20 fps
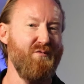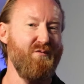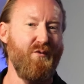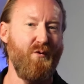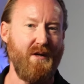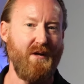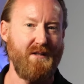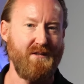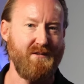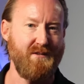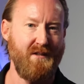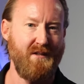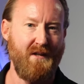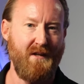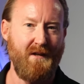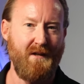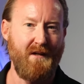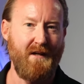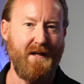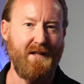of voice.
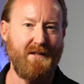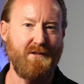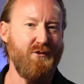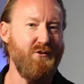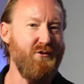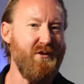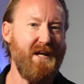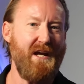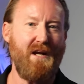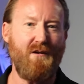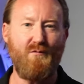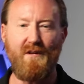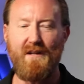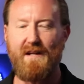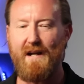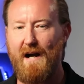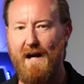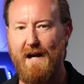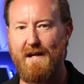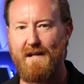And so you can't really
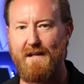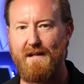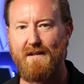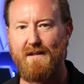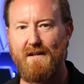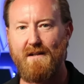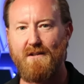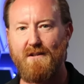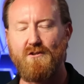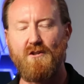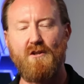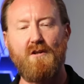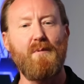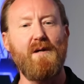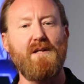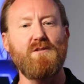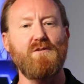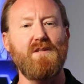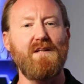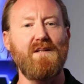hide it. So the
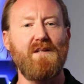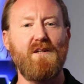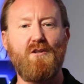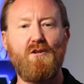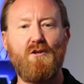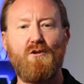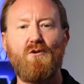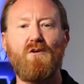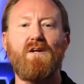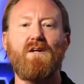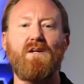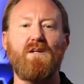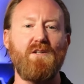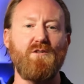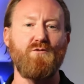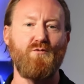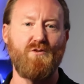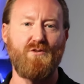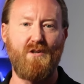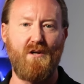best thing to do
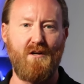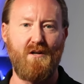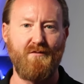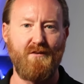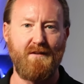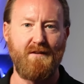is resolve